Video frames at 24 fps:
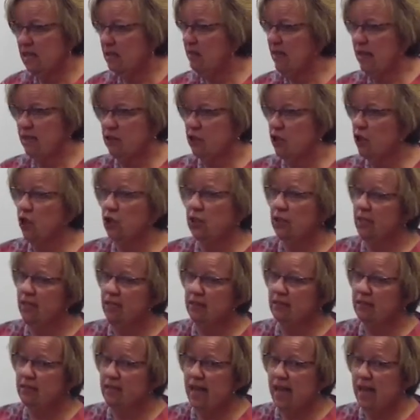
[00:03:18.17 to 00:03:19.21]
and that certainly
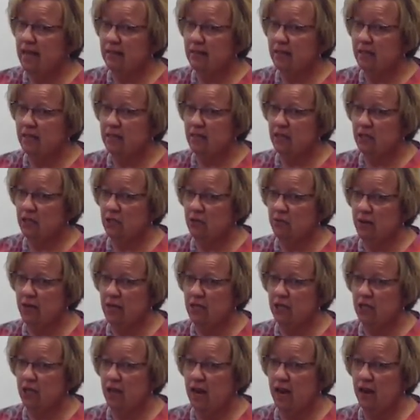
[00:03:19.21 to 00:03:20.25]
is not the
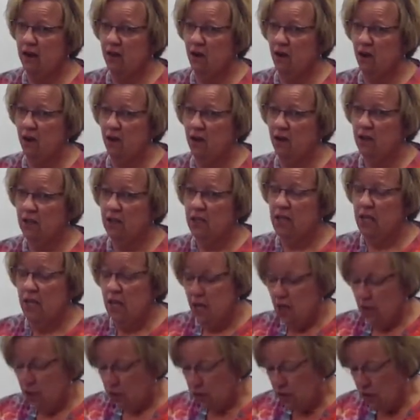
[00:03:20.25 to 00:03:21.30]
situation at all.
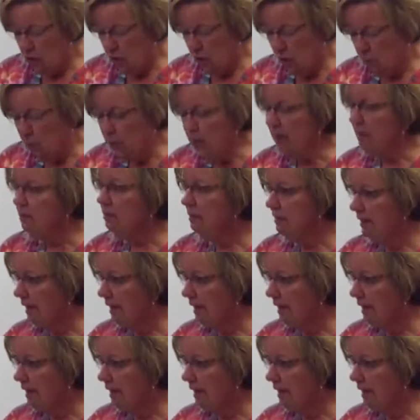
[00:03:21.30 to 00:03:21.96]
So with